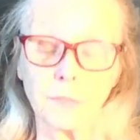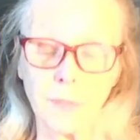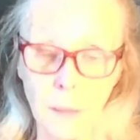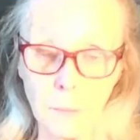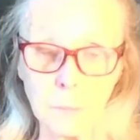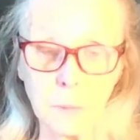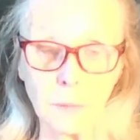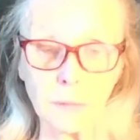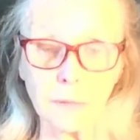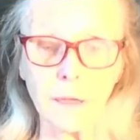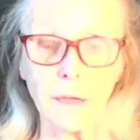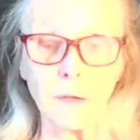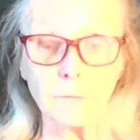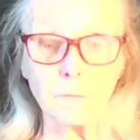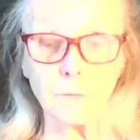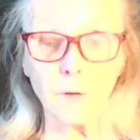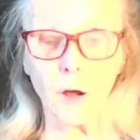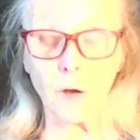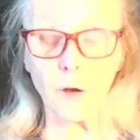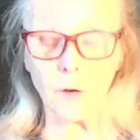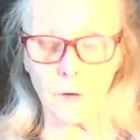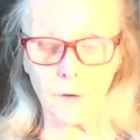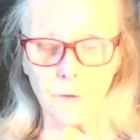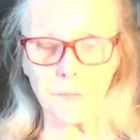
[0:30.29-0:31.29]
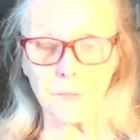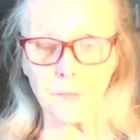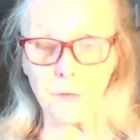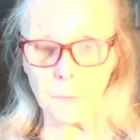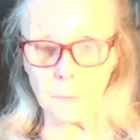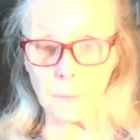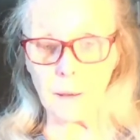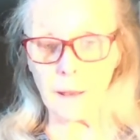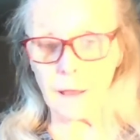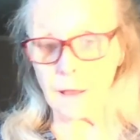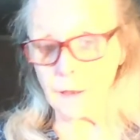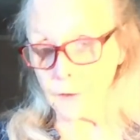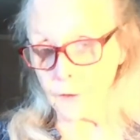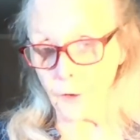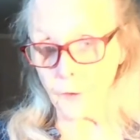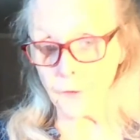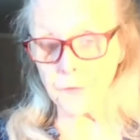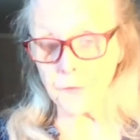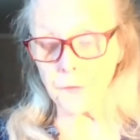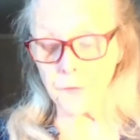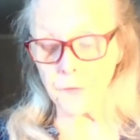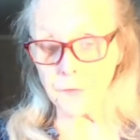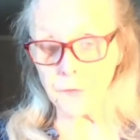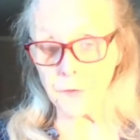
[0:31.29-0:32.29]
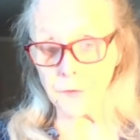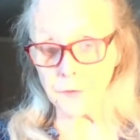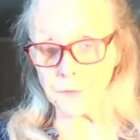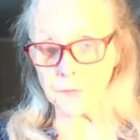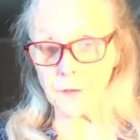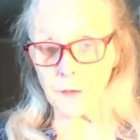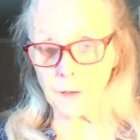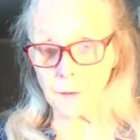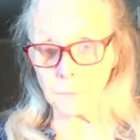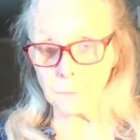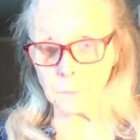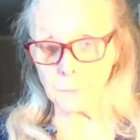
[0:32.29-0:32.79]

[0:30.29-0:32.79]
they believe are exhibiting narcissistic